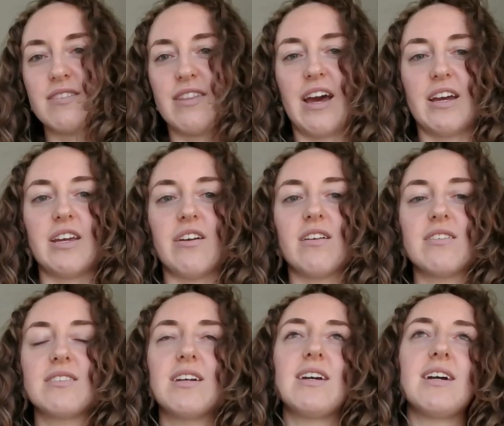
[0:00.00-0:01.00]
that year.
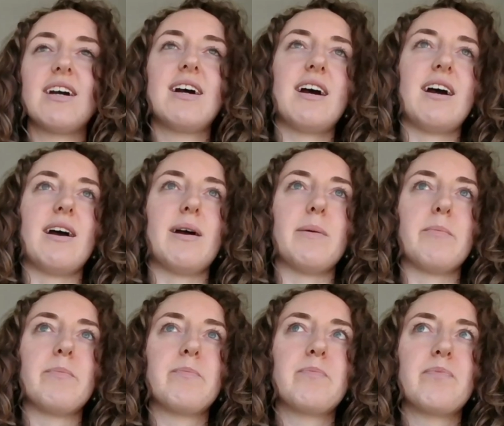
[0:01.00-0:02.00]

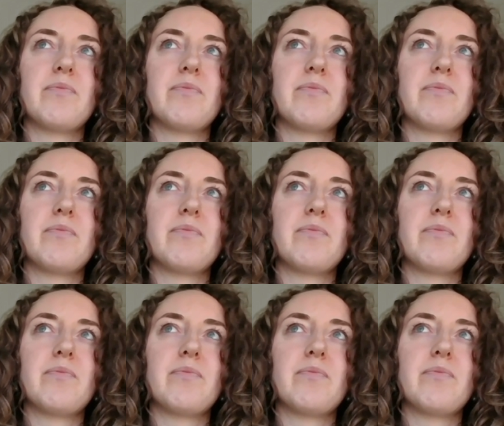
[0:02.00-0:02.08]
Um,